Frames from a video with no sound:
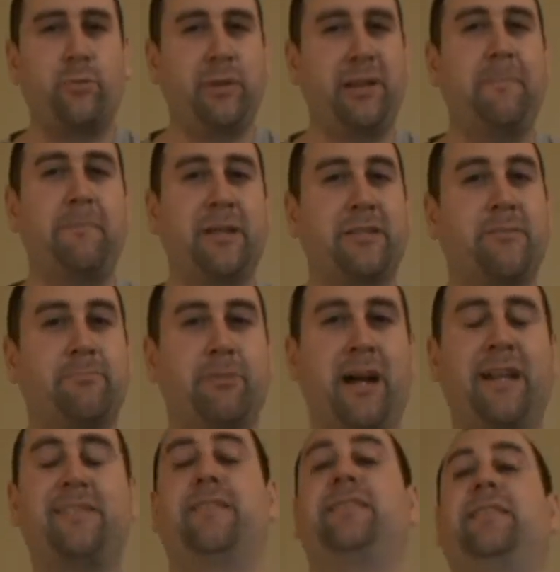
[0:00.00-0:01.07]
really big
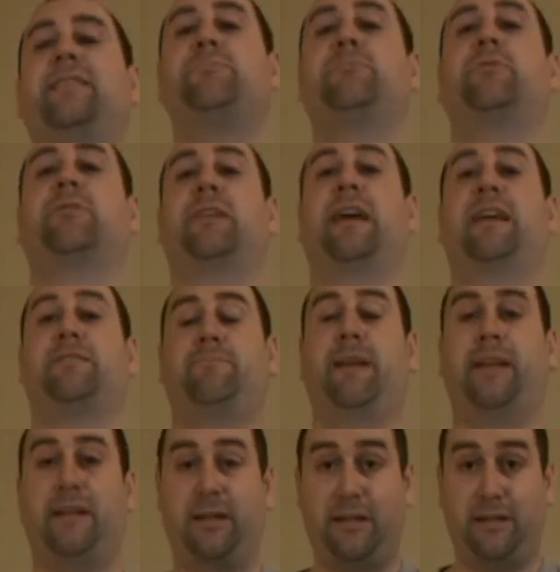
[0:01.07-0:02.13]
surprise that this book has
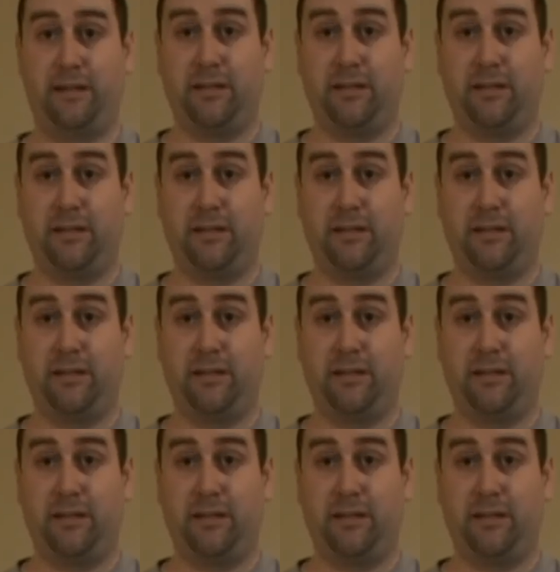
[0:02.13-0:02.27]
made it